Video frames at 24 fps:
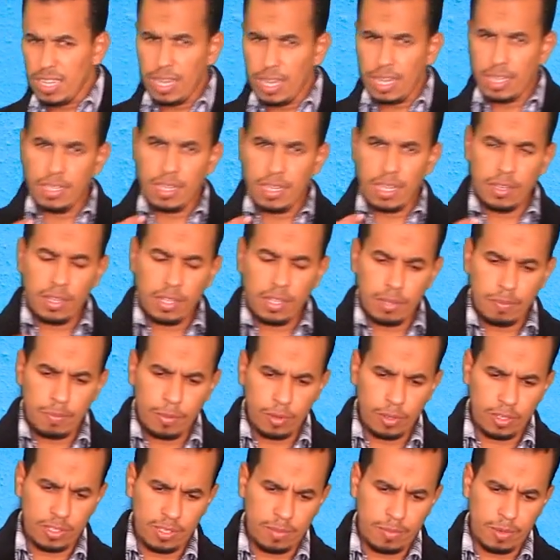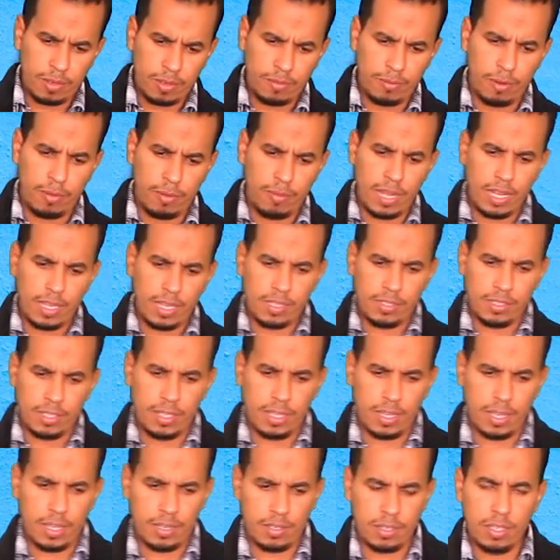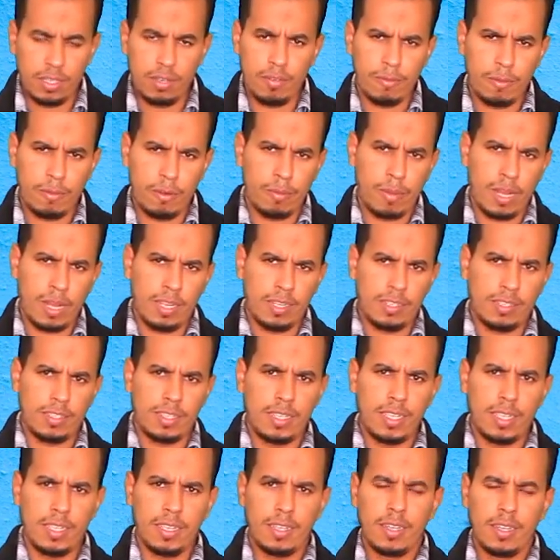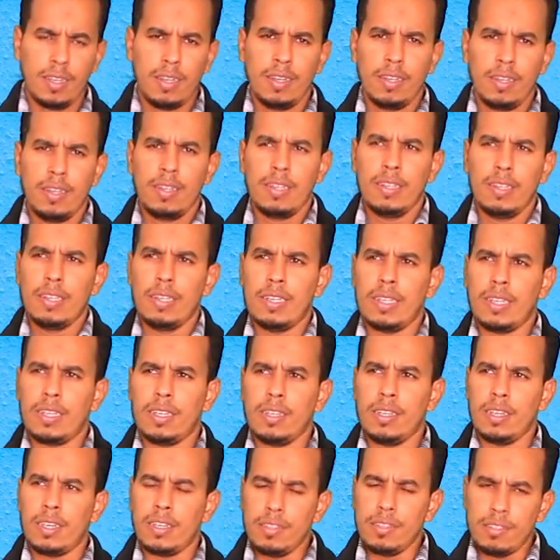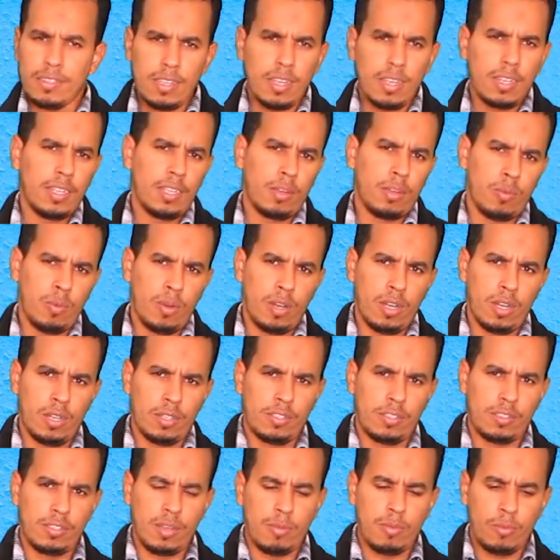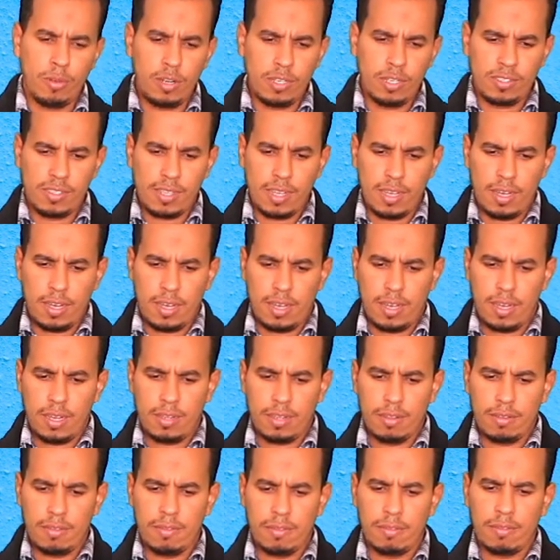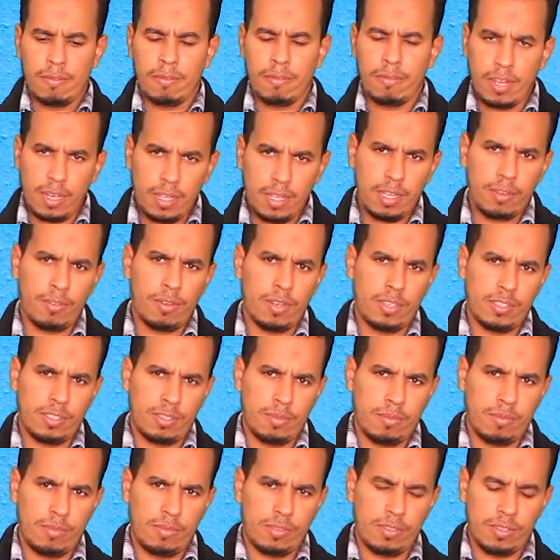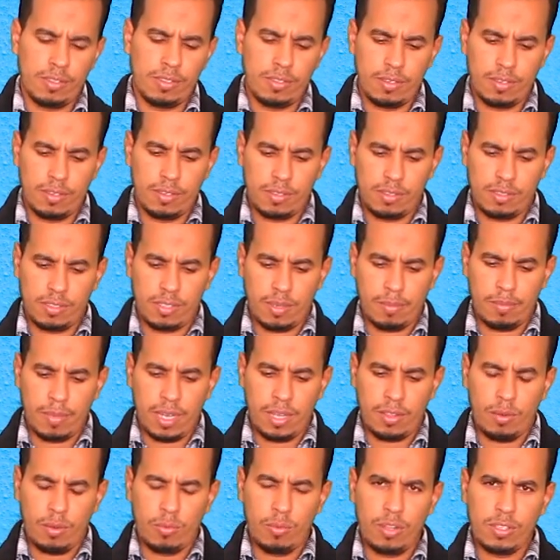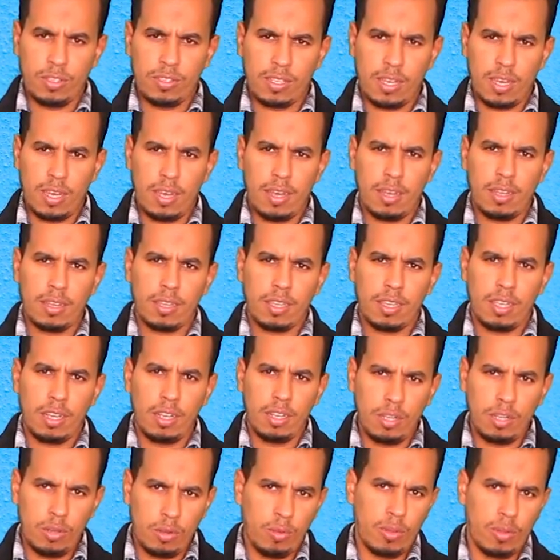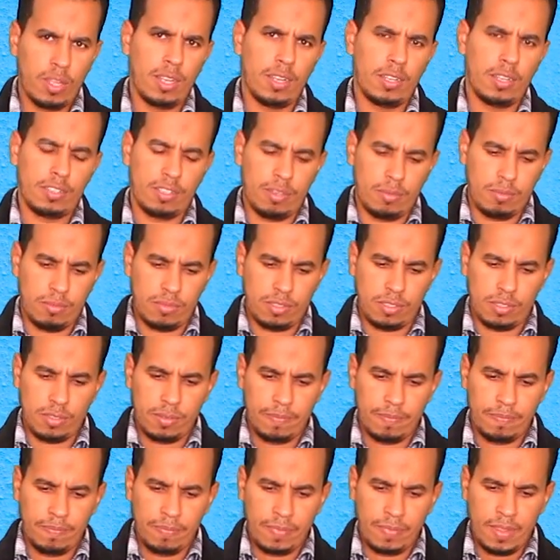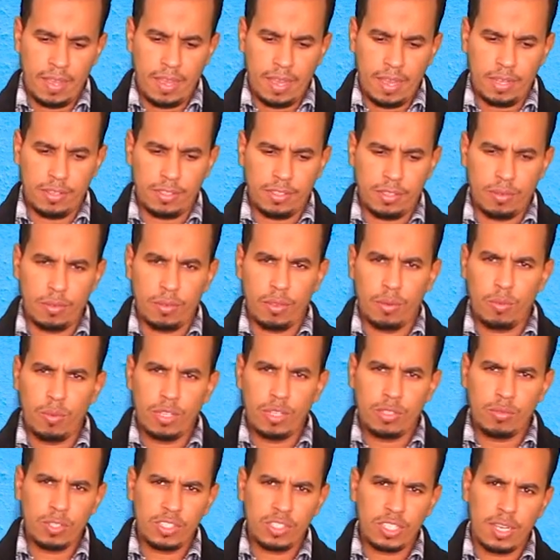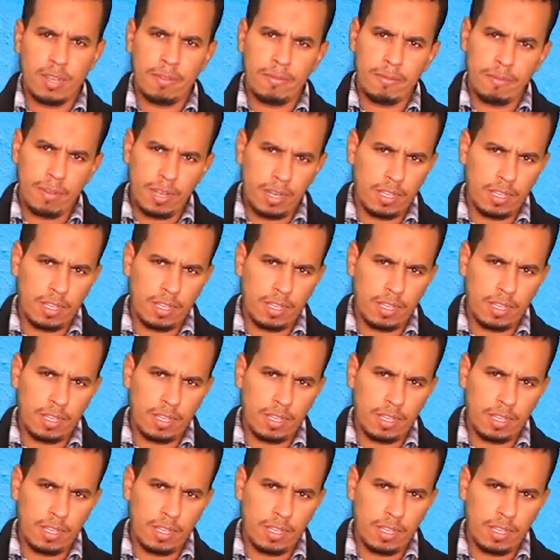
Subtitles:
Another point about formality and informality concerning words. Some words are vulgarisms, some other words are colloquialisms. And so the words which are